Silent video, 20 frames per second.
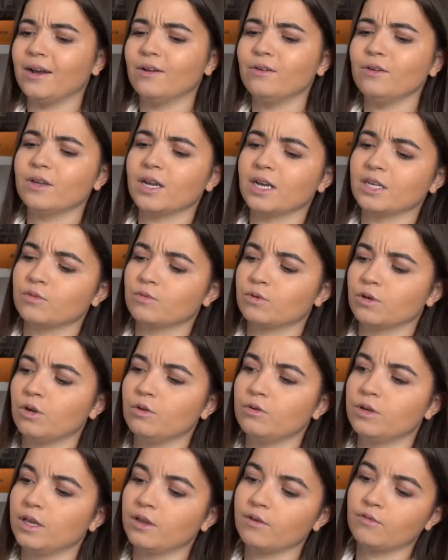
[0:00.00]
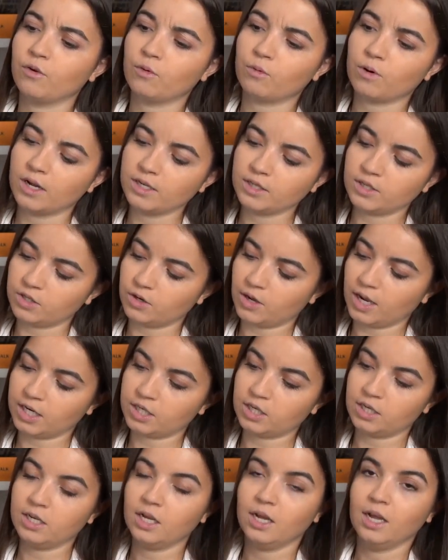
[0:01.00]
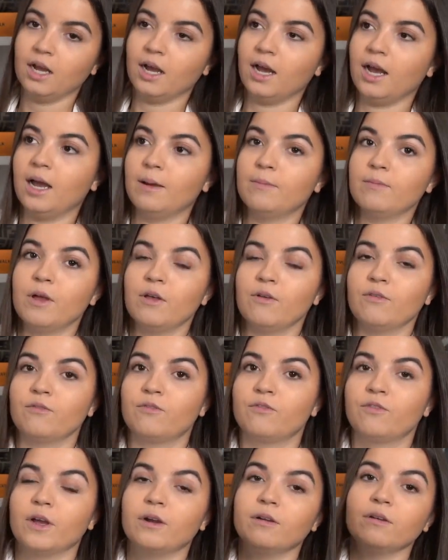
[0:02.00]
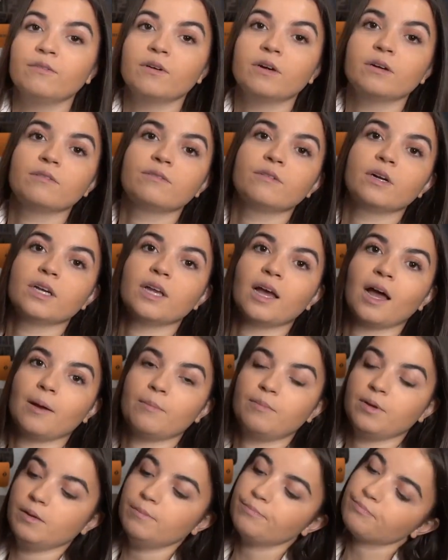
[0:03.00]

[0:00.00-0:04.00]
know you guys were looking for one, so actually I'm very, very happy.